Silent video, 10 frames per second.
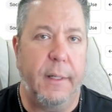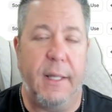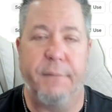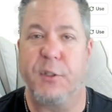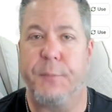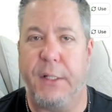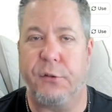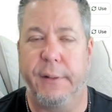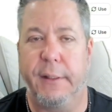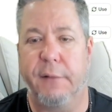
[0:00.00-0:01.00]

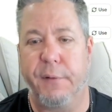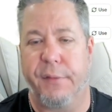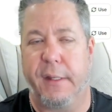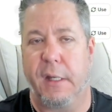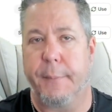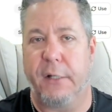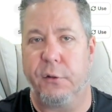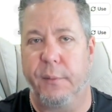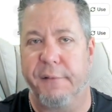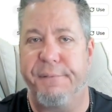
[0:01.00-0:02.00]
Especially if you're thinking about
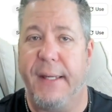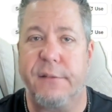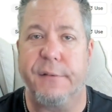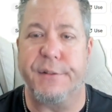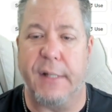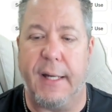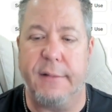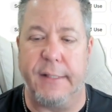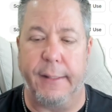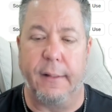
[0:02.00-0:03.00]
doing faceless
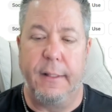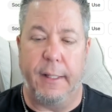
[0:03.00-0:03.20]
content